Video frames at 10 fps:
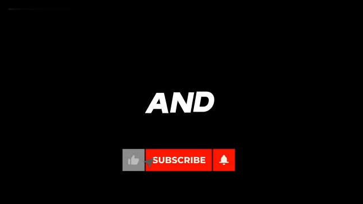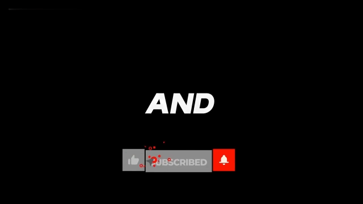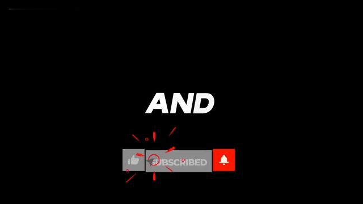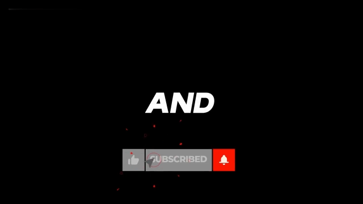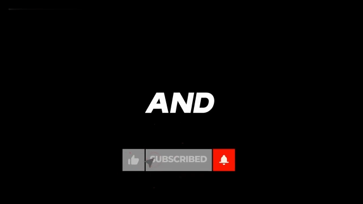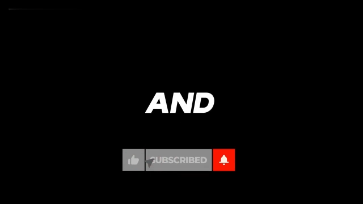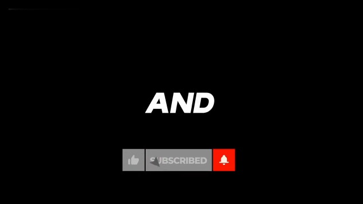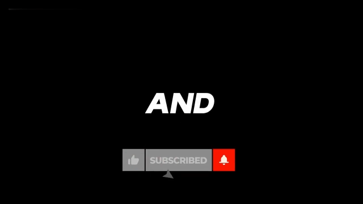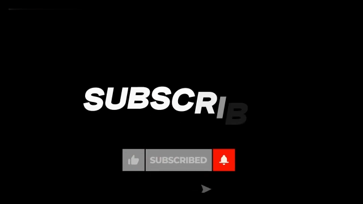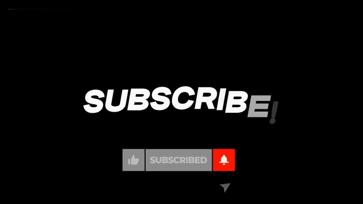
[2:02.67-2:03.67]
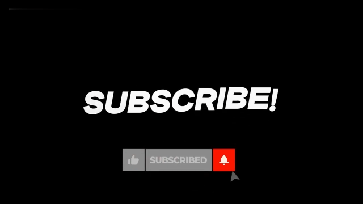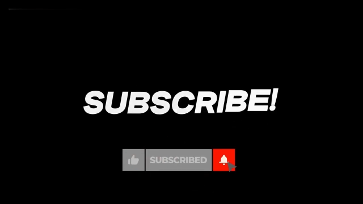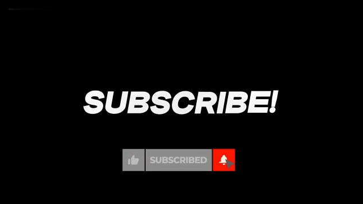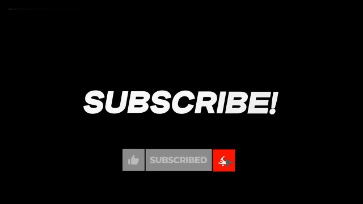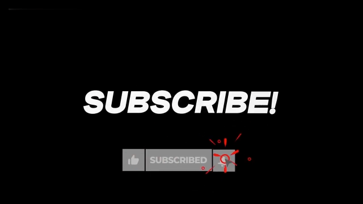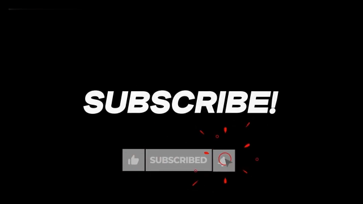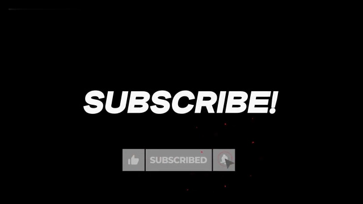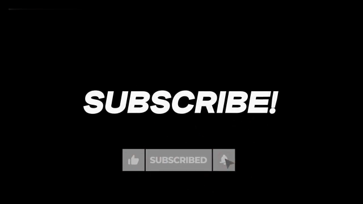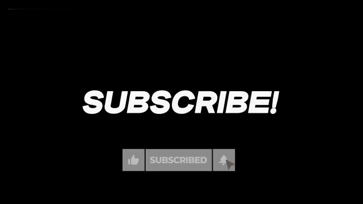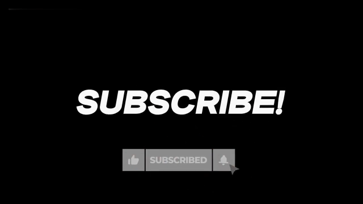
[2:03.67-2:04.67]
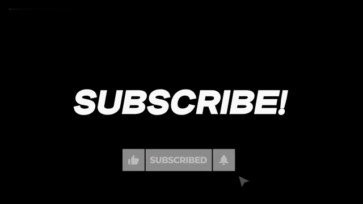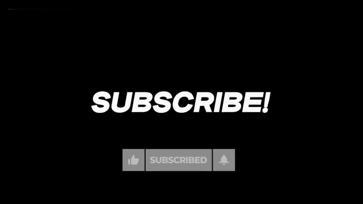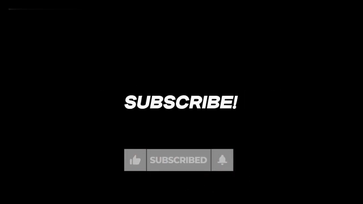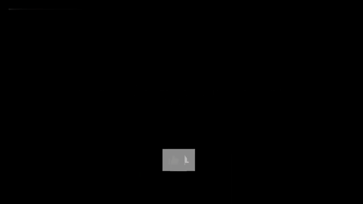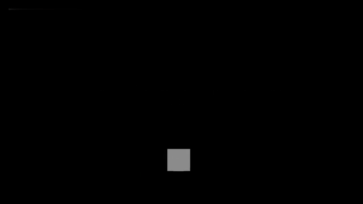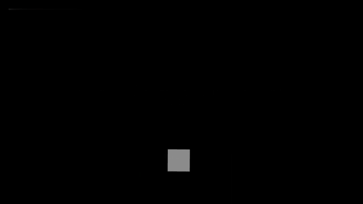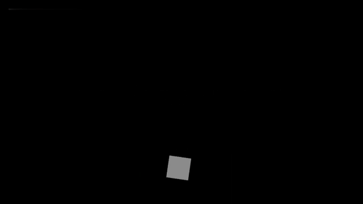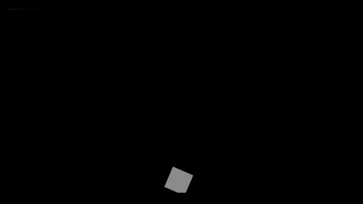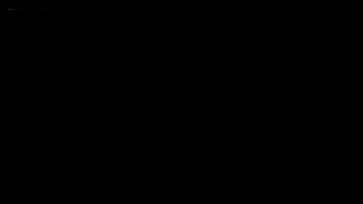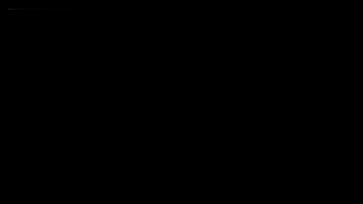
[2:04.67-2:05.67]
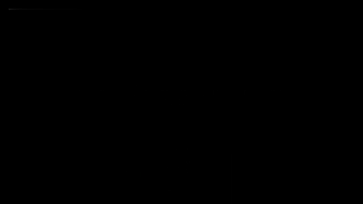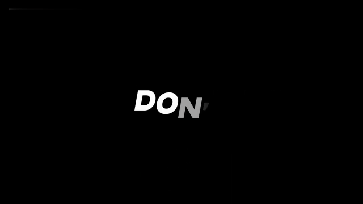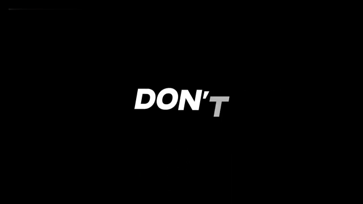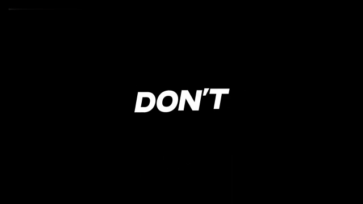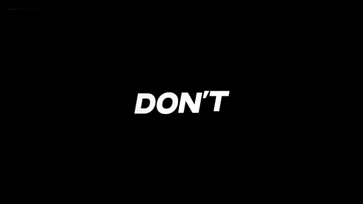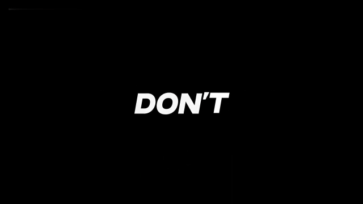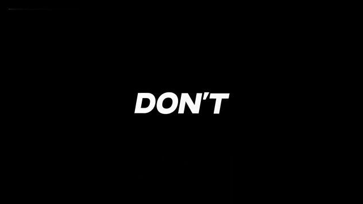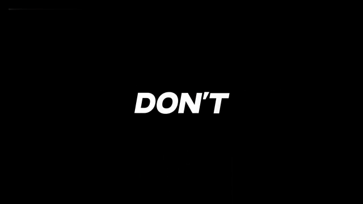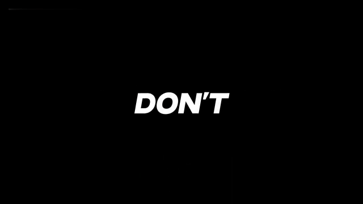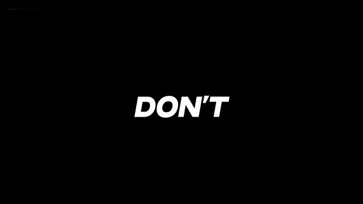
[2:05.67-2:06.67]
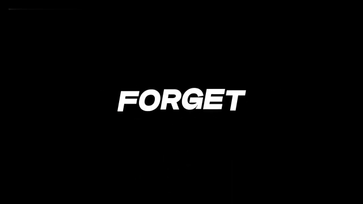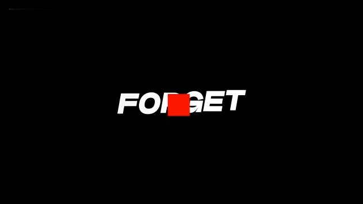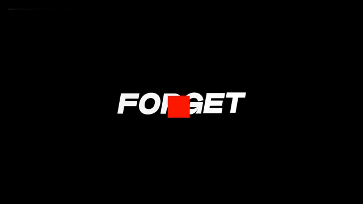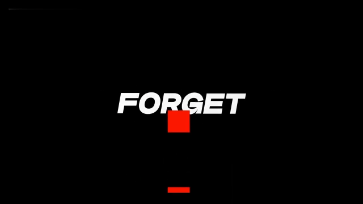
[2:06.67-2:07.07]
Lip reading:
[unreadable: no face in view]